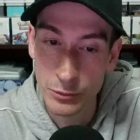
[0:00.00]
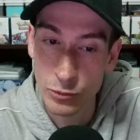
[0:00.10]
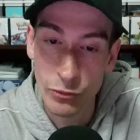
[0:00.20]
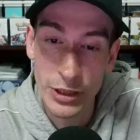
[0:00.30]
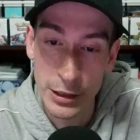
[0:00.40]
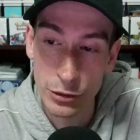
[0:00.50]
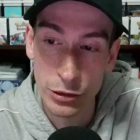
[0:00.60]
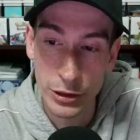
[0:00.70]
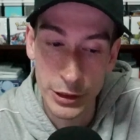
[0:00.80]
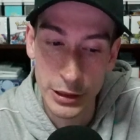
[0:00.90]
for that
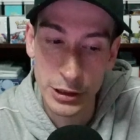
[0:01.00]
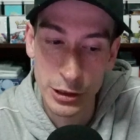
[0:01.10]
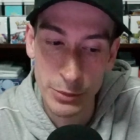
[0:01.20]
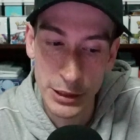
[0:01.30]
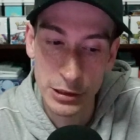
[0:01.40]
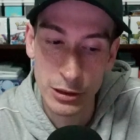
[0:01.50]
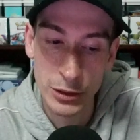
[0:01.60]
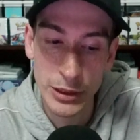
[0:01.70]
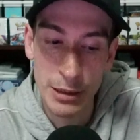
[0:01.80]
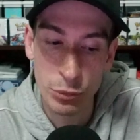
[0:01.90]
Kirlia. So basically,
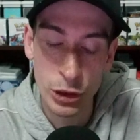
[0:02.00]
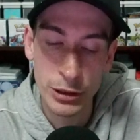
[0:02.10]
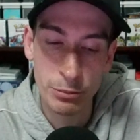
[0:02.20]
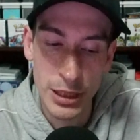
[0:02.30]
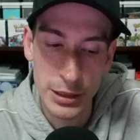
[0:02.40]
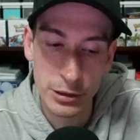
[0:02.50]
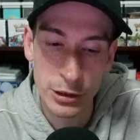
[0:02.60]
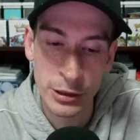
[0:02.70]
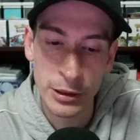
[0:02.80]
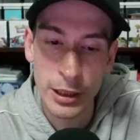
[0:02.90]
we got Brilliant
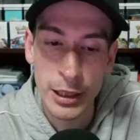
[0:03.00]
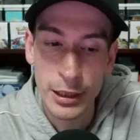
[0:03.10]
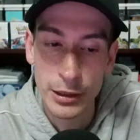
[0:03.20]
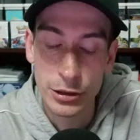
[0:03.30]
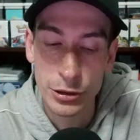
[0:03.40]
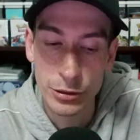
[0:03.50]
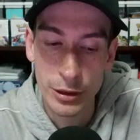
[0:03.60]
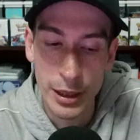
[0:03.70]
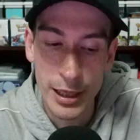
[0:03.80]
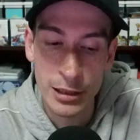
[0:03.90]
Blender to
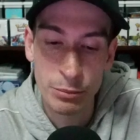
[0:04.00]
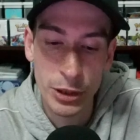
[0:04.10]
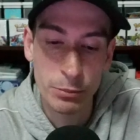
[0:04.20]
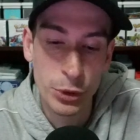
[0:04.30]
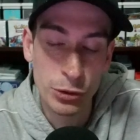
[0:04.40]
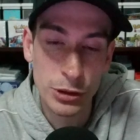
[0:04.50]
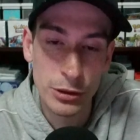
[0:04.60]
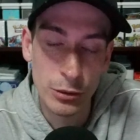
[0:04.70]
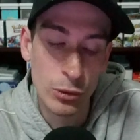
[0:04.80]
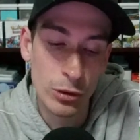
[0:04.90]
help
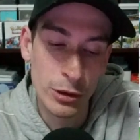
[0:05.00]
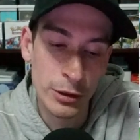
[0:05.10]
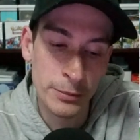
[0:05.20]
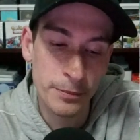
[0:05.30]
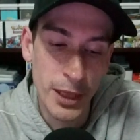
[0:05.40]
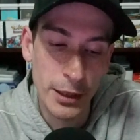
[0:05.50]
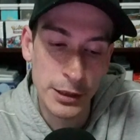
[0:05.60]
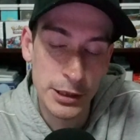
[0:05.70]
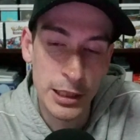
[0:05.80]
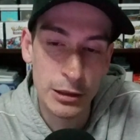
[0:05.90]
boost or
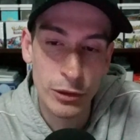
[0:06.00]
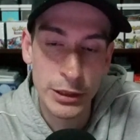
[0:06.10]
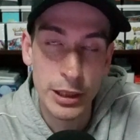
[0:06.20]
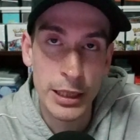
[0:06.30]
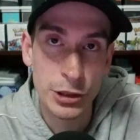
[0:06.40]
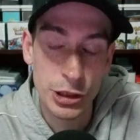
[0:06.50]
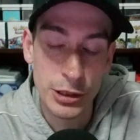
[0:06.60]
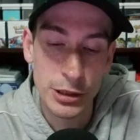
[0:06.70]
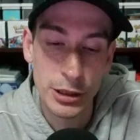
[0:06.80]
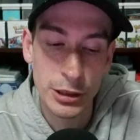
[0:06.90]
accelerate the
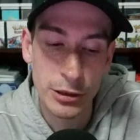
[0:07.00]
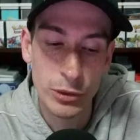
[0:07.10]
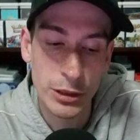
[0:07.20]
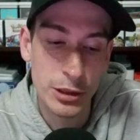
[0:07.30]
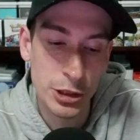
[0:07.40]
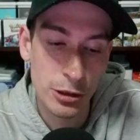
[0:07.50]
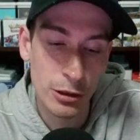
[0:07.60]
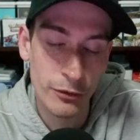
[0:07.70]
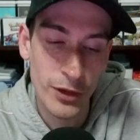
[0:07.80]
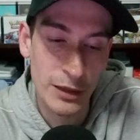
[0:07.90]
energies here. We can
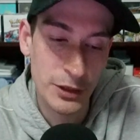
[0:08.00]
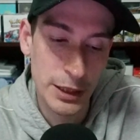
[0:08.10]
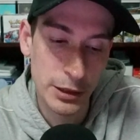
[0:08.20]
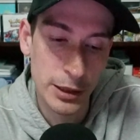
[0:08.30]
discard 5 Psychic